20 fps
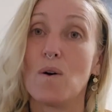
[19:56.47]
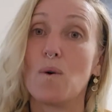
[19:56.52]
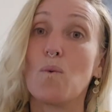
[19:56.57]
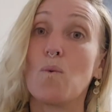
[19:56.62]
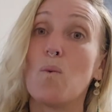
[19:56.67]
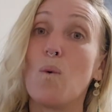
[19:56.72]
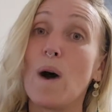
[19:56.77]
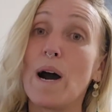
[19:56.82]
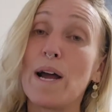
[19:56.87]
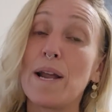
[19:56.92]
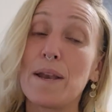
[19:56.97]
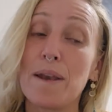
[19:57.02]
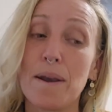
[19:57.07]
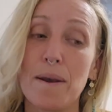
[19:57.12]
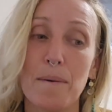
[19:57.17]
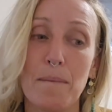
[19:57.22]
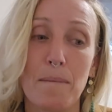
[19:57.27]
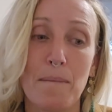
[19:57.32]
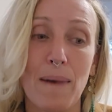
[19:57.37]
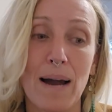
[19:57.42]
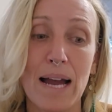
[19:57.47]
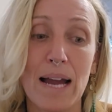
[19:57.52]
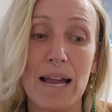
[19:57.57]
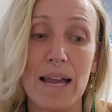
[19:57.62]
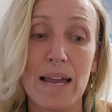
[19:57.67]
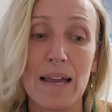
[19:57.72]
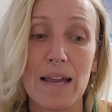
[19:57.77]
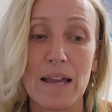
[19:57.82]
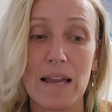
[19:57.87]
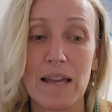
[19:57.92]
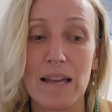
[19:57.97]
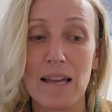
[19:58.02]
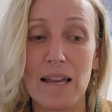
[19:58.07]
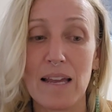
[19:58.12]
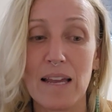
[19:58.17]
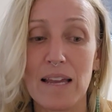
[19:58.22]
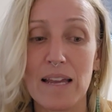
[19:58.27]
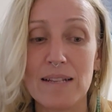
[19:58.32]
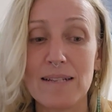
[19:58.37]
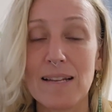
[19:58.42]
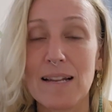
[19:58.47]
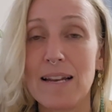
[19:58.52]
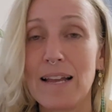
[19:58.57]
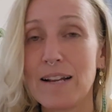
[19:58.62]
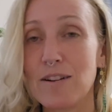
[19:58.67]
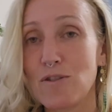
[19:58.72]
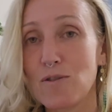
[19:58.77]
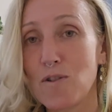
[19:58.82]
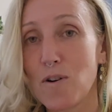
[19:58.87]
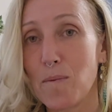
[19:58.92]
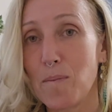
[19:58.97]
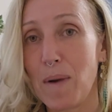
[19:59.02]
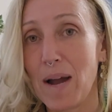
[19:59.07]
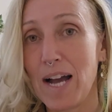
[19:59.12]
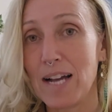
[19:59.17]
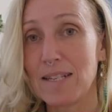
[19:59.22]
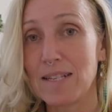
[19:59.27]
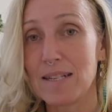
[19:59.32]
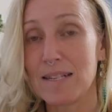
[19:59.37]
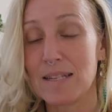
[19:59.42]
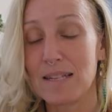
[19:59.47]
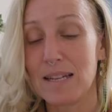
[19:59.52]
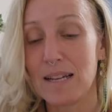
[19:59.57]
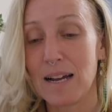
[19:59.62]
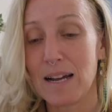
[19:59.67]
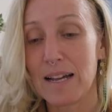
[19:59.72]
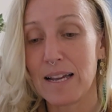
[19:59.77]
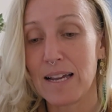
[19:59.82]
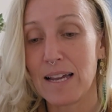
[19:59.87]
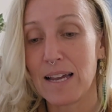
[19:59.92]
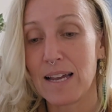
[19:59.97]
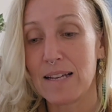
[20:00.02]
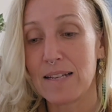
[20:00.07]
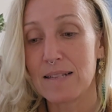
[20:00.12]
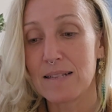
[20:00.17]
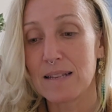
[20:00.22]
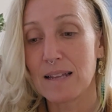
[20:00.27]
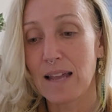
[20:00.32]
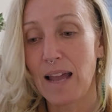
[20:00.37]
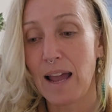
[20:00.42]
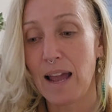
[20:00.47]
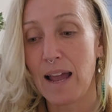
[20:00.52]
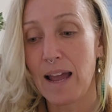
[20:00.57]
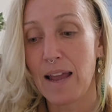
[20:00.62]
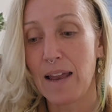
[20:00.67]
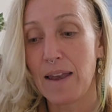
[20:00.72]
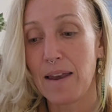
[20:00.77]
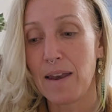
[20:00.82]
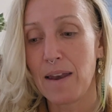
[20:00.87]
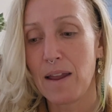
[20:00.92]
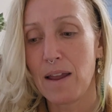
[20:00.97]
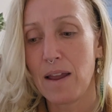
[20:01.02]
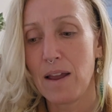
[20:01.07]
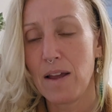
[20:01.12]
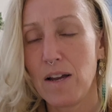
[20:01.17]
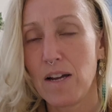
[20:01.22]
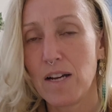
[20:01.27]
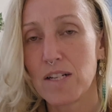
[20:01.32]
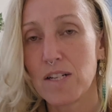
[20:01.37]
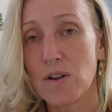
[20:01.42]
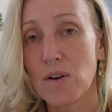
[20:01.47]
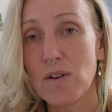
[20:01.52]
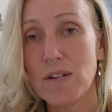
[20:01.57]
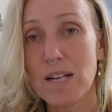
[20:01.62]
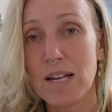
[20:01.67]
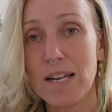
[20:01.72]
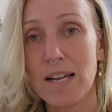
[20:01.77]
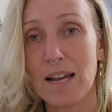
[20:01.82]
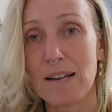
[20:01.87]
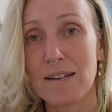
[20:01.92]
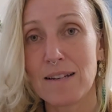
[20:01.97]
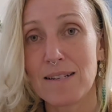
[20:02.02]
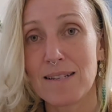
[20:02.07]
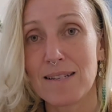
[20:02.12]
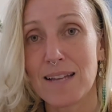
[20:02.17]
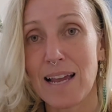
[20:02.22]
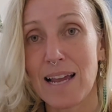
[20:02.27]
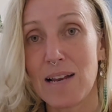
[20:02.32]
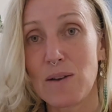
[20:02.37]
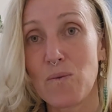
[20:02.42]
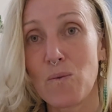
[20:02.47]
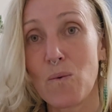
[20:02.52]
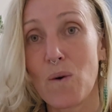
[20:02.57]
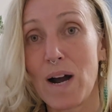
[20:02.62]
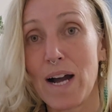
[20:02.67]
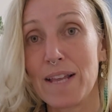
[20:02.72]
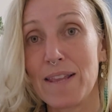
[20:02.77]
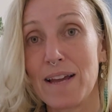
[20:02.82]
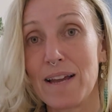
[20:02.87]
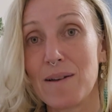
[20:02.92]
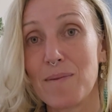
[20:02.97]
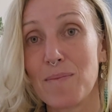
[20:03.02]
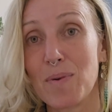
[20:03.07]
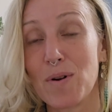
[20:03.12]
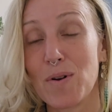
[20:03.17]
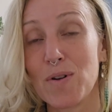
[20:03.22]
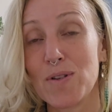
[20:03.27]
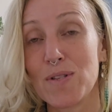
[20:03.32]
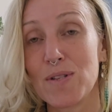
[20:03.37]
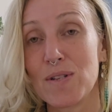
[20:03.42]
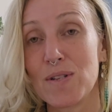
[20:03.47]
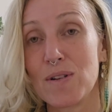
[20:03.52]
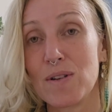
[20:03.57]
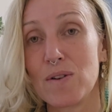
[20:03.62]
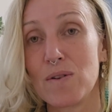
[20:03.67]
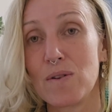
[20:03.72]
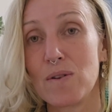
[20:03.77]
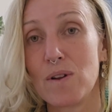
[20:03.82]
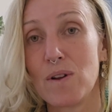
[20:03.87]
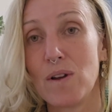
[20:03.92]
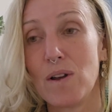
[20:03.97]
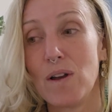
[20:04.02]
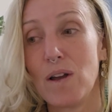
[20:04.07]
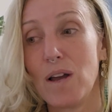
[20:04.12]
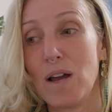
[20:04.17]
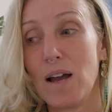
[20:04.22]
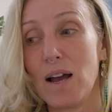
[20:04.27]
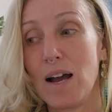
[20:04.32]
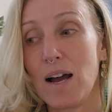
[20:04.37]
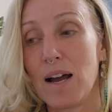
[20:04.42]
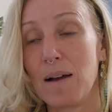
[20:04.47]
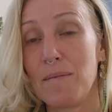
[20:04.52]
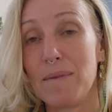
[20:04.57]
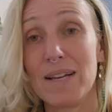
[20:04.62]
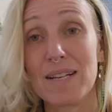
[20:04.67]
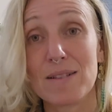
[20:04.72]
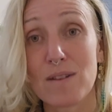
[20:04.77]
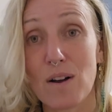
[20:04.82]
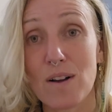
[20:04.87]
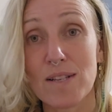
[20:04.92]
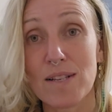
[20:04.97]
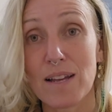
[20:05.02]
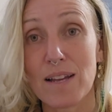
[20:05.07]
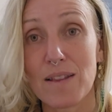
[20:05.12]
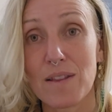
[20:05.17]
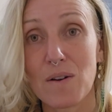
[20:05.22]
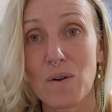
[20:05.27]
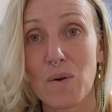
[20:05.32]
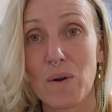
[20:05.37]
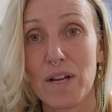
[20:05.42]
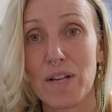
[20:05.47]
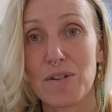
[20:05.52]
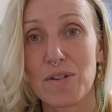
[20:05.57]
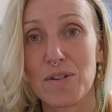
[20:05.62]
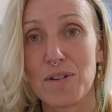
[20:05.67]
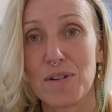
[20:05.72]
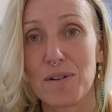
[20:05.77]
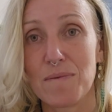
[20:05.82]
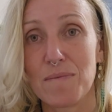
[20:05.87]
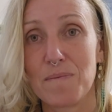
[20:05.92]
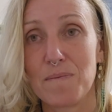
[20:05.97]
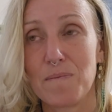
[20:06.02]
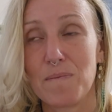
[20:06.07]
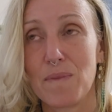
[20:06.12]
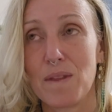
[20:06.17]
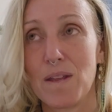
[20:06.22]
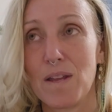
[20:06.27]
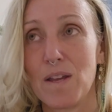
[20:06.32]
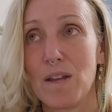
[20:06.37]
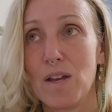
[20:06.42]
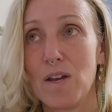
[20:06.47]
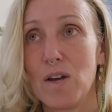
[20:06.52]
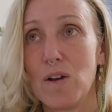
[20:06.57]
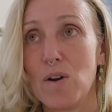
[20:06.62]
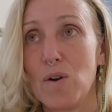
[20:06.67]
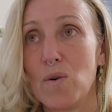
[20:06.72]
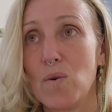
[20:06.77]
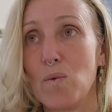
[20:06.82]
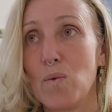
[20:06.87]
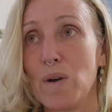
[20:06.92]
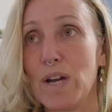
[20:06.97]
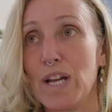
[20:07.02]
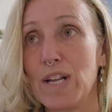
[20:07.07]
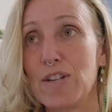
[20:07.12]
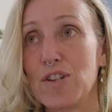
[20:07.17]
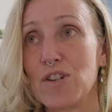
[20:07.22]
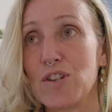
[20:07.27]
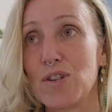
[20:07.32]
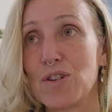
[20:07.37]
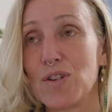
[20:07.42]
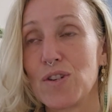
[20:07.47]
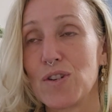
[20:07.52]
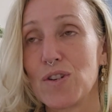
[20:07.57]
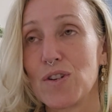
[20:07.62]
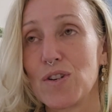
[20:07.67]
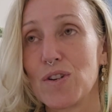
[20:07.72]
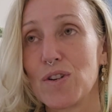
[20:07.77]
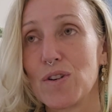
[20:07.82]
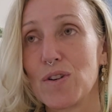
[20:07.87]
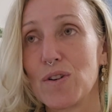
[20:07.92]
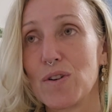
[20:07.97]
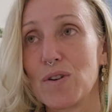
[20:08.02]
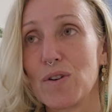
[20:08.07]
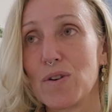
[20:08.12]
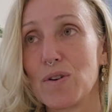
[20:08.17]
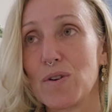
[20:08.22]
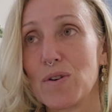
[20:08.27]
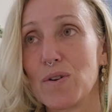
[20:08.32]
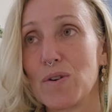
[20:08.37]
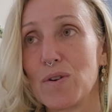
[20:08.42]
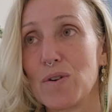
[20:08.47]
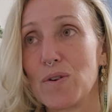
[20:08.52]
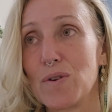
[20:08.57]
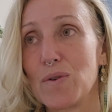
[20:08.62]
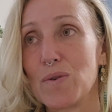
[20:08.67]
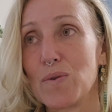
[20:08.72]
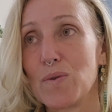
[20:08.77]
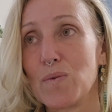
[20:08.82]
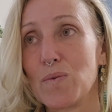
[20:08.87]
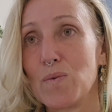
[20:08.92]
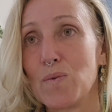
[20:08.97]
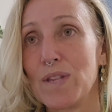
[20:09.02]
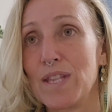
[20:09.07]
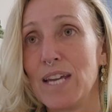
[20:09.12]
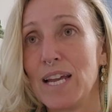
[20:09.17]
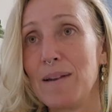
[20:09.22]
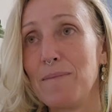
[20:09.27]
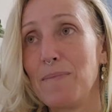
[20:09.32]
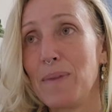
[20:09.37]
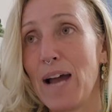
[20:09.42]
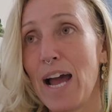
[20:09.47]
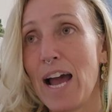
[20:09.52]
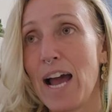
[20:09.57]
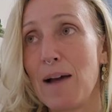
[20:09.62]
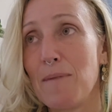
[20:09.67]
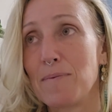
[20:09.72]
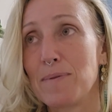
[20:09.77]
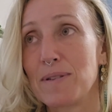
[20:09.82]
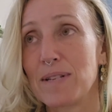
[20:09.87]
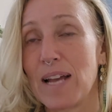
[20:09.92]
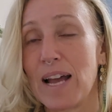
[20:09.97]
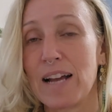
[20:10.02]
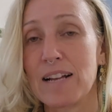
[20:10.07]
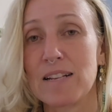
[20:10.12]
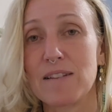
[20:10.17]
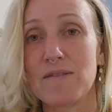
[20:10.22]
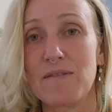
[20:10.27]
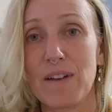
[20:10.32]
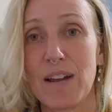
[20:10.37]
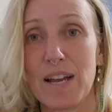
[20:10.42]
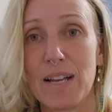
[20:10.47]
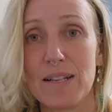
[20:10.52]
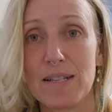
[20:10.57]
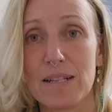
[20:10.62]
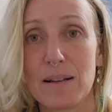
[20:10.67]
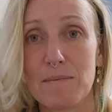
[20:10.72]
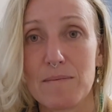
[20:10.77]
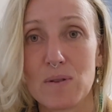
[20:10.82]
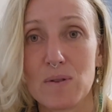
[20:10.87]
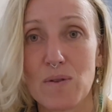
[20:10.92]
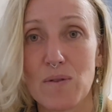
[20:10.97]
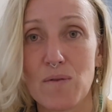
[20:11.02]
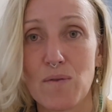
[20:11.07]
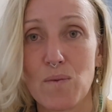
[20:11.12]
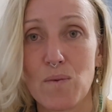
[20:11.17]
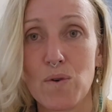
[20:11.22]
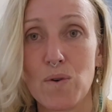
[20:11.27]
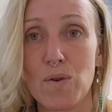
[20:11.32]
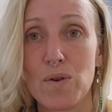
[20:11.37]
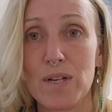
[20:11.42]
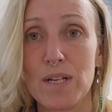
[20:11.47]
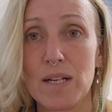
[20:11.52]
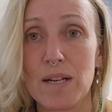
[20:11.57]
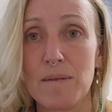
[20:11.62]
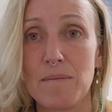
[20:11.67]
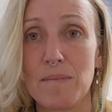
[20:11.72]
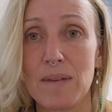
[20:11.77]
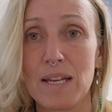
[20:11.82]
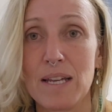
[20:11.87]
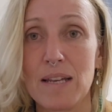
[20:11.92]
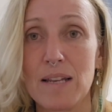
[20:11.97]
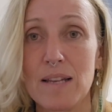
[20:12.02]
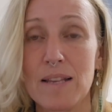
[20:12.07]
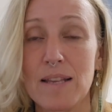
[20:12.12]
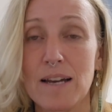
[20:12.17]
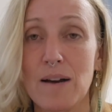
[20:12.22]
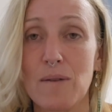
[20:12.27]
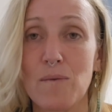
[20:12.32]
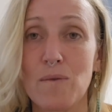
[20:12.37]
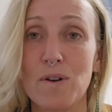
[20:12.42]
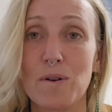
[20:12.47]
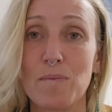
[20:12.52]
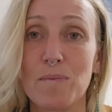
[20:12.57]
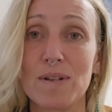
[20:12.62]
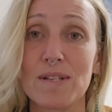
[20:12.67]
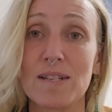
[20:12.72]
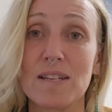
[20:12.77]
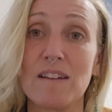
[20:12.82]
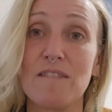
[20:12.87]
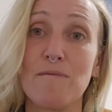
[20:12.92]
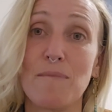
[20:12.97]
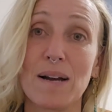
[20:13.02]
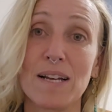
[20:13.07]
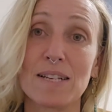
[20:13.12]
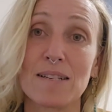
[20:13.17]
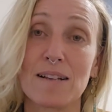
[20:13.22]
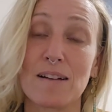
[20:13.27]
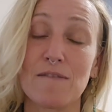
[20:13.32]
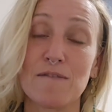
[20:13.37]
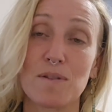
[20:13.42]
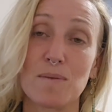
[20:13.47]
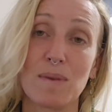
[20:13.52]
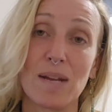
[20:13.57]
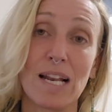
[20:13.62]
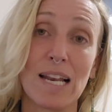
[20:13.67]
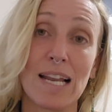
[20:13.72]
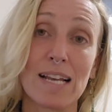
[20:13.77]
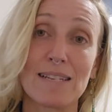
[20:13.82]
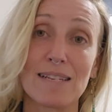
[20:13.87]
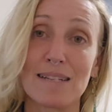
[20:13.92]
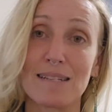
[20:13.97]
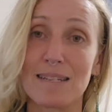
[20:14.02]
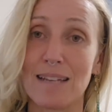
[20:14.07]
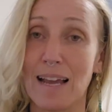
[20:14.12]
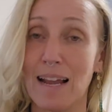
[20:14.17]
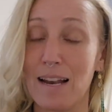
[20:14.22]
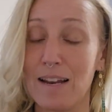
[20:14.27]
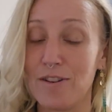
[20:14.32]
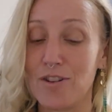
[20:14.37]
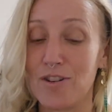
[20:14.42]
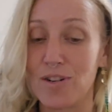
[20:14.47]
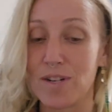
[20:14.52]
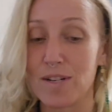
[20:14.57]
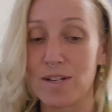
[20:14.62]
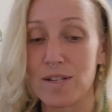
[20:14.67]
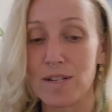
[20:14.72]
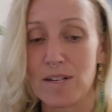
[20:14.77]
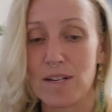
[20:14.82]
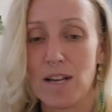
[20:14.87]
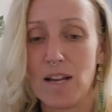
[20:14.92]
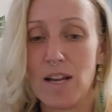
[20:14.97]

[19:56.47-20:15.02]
One, my intellectual capacity, I guess, can totally understand why that person is asking the question, which would then perhaps activate some sort of wound in me that would perceive myself to be less intelligent,